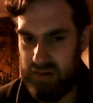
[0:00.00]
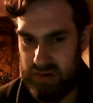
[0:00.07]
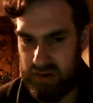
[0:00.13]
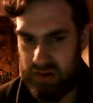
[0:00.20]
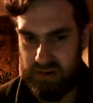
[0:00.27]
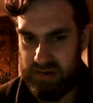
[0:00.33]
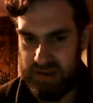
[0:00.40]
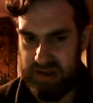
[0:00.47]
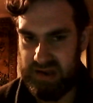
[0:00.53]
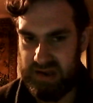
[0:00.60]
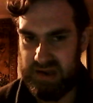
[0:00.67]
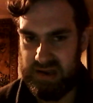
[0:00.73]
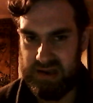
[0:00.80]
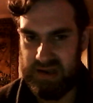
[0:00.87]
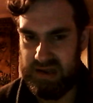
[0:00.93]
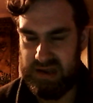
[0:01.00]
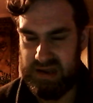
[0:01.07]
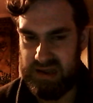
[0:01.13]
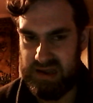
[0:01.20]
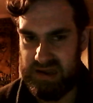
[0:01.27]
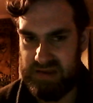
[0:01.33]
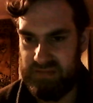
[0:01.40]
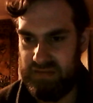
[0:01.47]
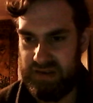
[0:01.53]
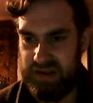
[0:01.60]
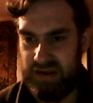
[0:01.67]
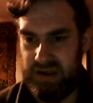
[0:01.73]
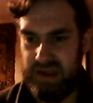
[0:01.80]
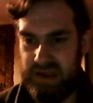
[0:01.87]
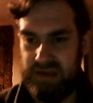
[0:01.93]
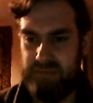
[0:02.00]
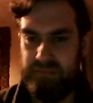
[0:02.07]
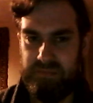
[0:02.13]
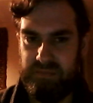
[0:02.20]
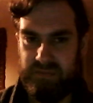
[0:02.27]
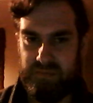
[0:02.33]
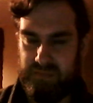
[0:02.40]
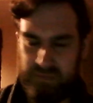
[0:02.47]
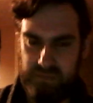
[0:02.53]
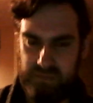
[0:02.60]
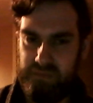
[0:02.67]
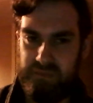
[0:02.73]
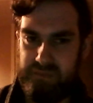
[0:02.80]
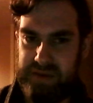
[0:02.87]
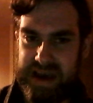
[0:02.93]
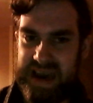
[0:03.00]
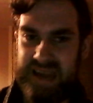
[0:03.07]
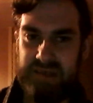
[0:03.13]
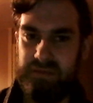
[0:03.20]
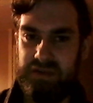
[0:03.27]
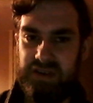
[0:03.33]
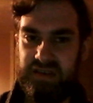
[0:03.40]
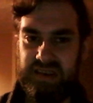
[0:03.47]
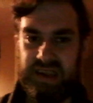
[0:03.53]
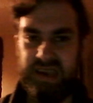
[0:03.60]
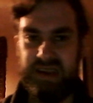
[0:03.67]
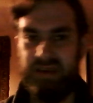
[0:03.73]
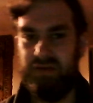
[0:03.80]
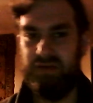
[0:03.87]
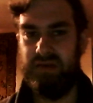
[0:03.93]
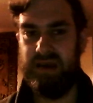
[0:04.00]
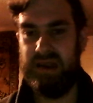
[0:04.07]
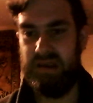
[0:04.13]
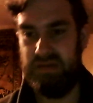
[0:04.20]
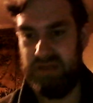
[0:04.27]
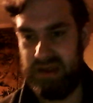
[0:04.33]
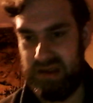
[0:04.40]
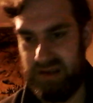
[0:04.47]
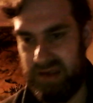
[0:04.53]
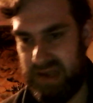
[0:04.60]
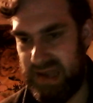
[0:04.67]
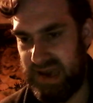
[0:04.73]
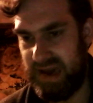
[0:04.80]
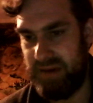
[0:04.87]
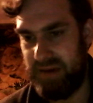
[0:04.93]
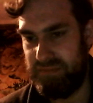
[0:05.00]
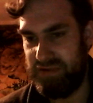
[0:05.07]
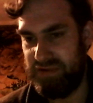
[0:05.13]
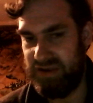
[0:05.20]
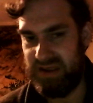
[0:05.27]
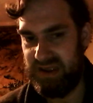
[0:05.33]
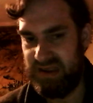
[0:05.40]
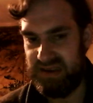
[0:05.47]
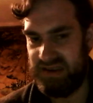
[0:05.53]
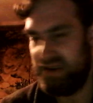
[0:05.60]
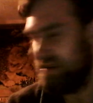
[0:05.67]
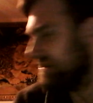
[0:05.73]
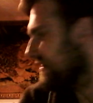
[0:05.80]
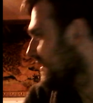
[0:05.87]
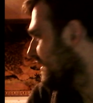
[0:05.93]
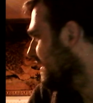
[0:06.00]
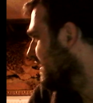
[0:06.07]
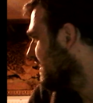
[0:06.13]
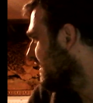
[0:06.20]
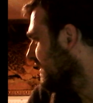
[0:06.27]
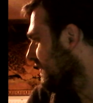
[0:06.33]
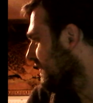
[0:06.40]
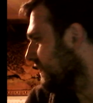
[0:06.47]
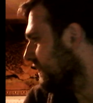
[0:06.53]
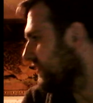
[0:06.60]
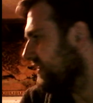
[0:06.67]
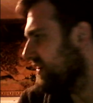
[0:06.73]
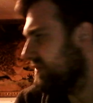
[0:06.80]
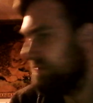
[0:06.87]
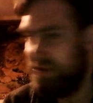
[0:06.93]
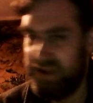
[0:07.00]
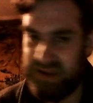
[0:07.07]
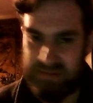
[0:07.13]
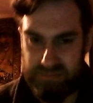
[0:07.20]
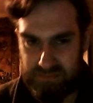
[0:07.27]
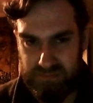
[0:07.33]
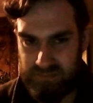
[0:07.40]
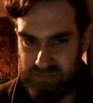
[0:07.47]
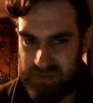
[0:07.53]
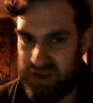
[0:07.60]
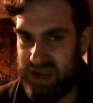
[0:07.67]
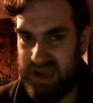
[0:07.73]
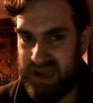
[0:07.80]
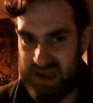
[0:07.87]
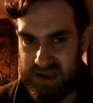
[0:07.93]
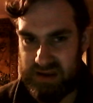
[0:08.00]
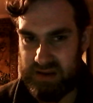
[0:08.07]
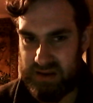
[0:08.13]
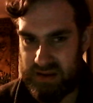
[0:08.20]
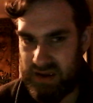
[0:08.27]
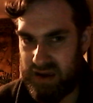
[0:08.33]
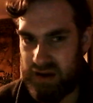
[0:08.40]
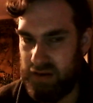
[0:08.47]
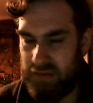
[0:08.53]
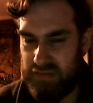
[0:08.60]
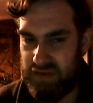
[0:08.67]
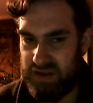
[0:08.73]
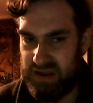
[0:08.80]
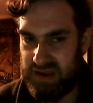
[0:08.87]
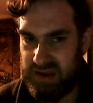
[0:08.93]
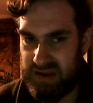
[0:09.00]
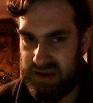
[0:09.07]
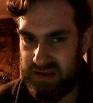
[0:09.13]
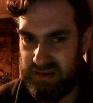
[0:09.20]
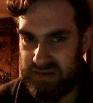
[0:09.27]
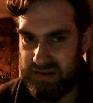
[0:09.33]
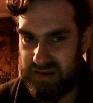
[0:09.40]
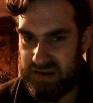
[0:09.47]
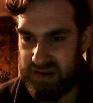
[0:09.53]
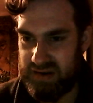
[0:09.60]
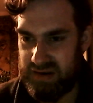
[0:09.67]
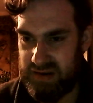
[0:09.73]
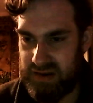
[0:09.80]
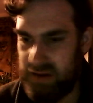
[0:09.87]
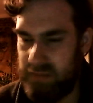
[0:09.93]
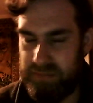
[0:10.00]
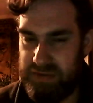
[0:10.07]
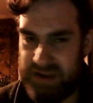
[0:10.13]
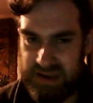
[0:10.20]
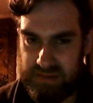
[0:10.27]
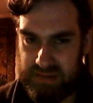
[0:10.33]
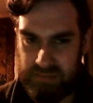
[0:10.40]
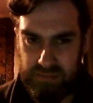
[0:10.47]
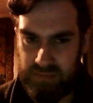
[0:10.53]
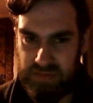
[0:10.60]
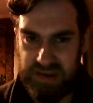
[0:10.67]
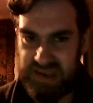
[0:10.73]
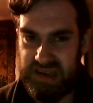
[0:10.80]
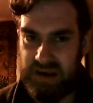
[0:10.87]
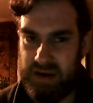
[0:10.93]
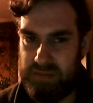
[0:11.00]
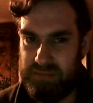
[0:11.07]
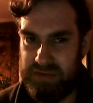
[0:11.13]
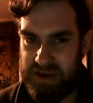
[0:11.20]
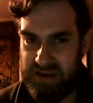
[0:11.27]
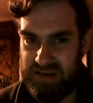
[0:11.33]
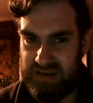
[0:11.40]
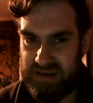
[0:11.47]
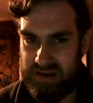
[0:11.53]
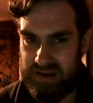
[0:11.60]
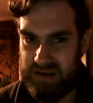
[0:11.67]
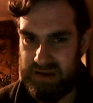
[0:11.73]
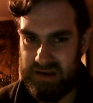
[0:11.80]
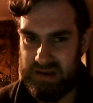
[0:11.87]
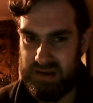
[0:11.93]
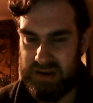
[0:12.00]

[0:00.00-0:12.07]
Not that it was bad music or anything like that, but it just was a bit overly used and a bit signposted.